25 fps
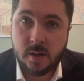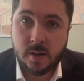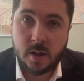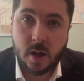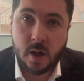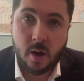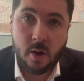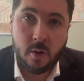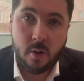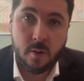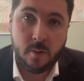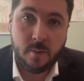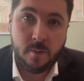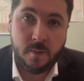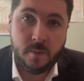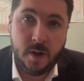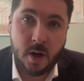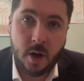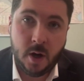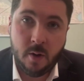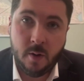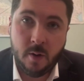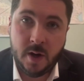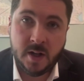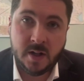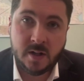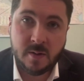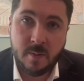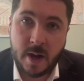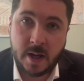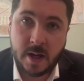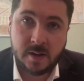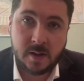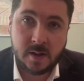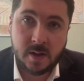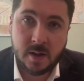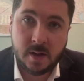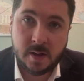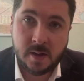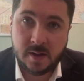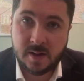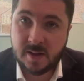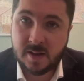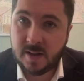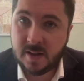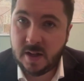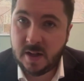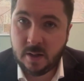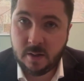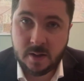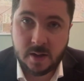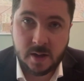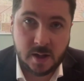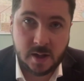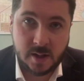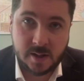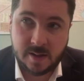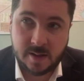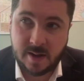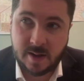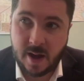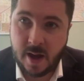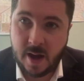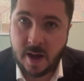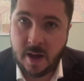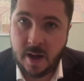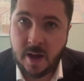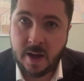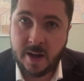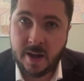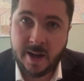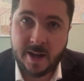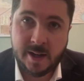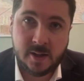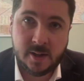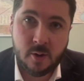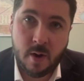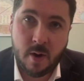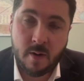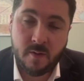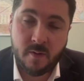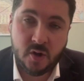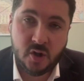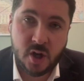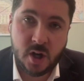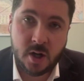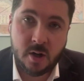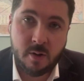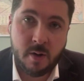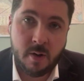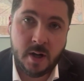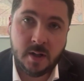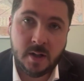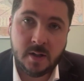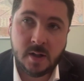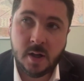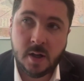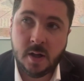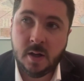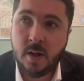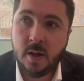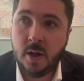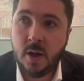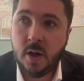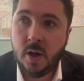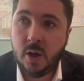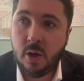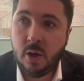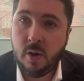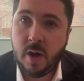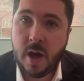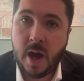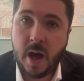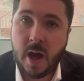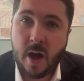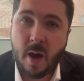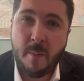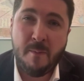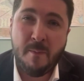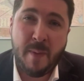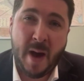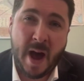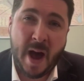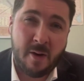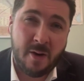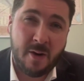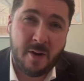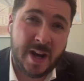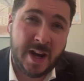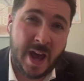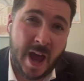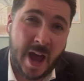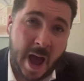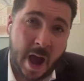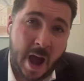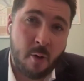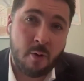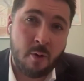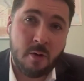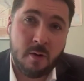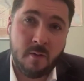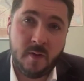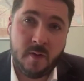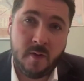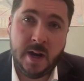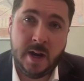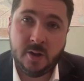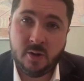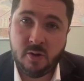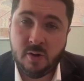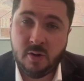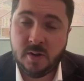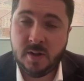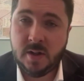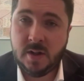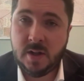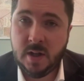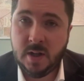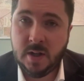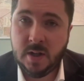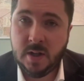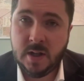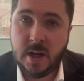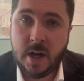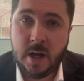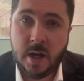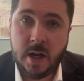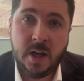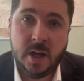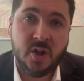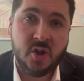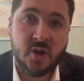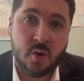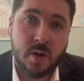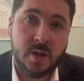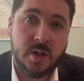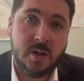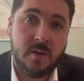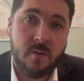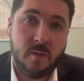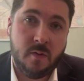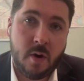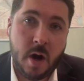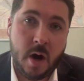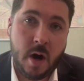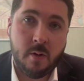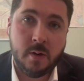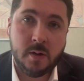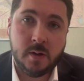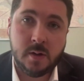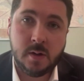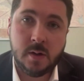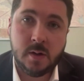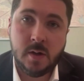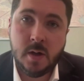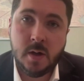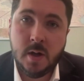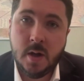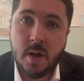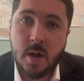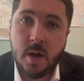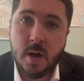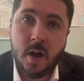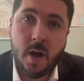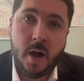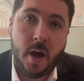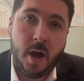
So, in Damascus, still to this day, unless you have a generator, you get about an hour of electricity a day in 24 hours.